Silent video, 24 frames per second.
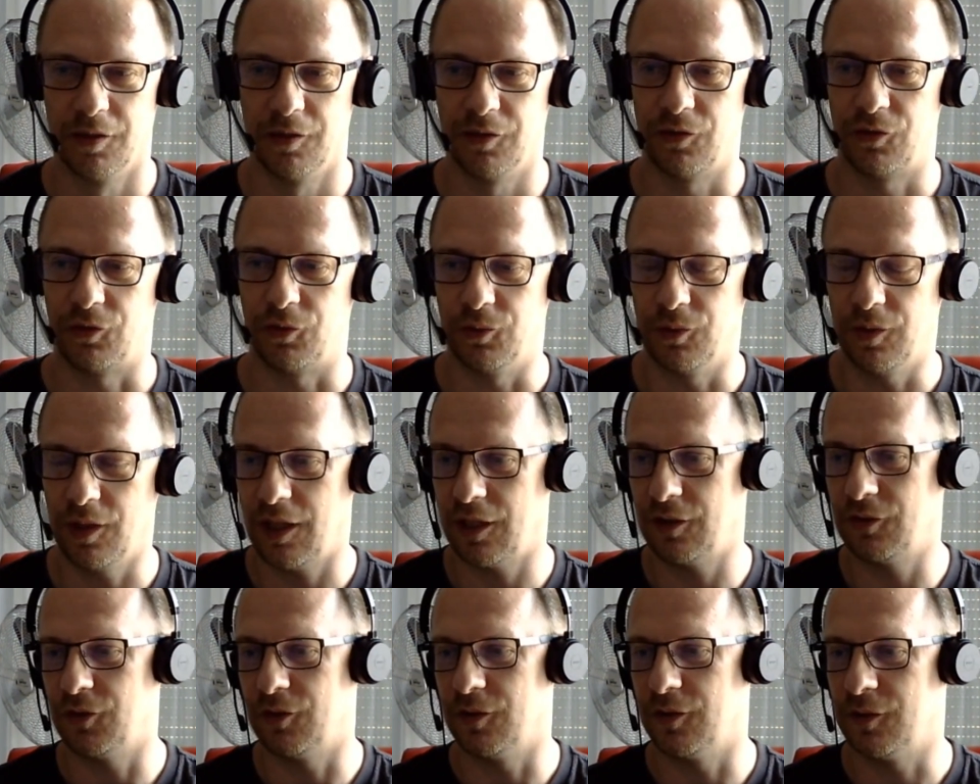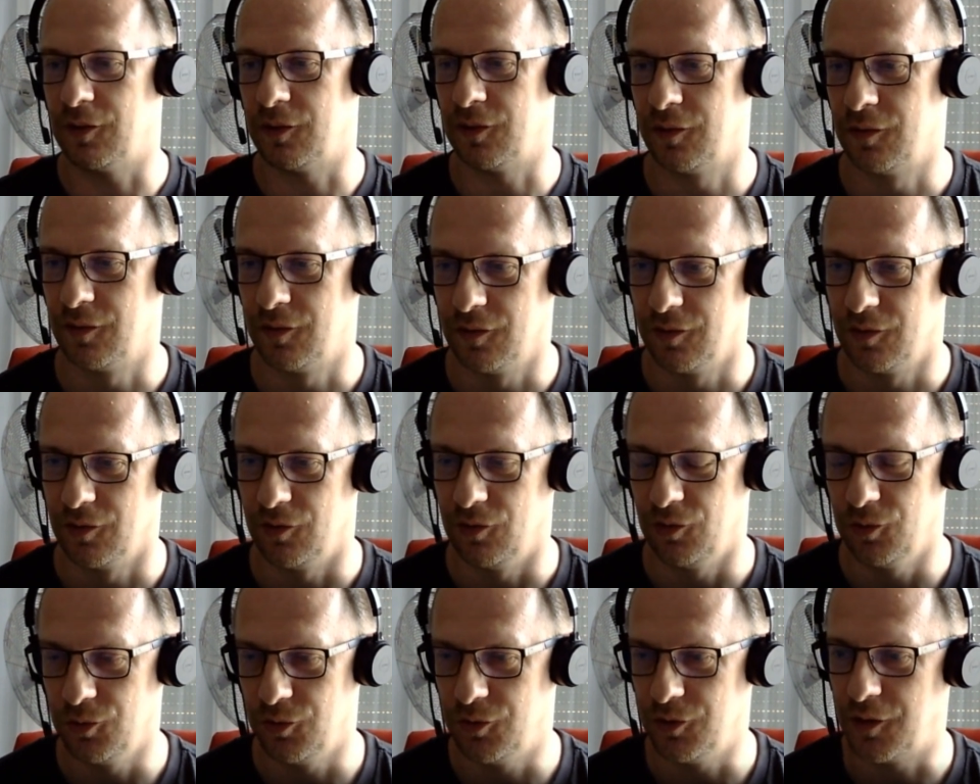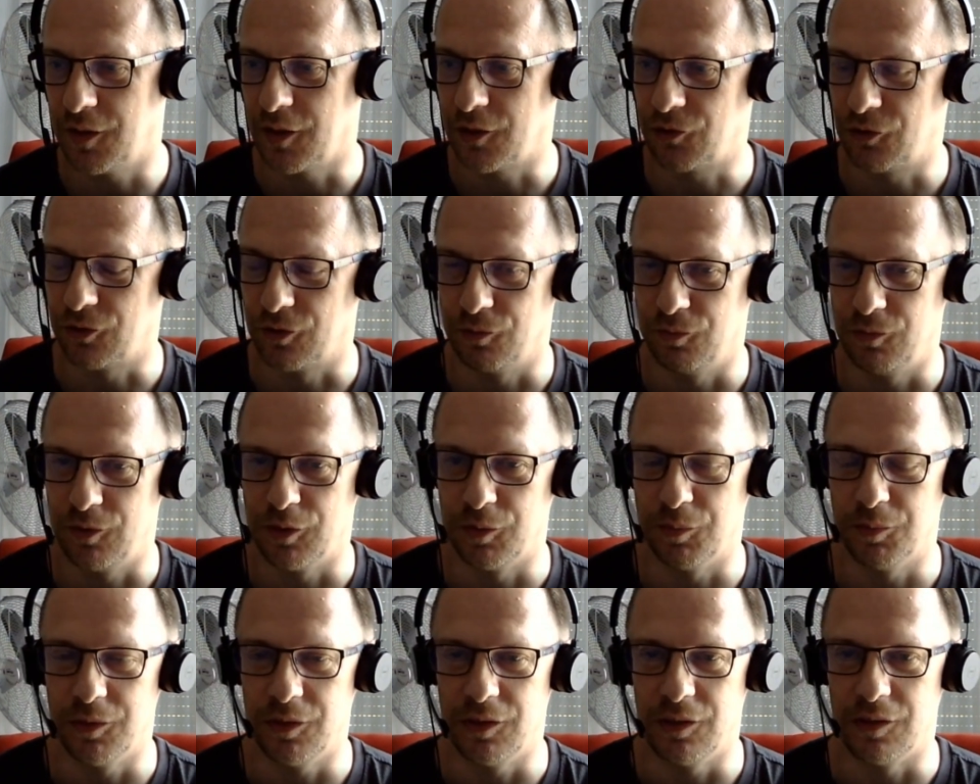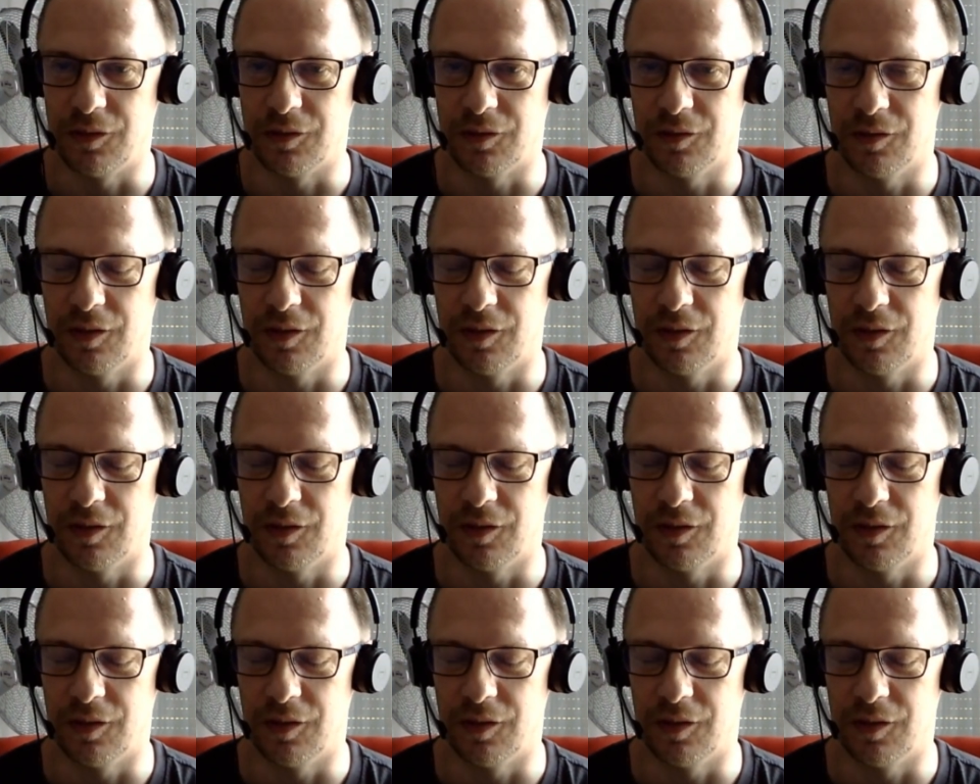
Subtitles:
So now the new direction will be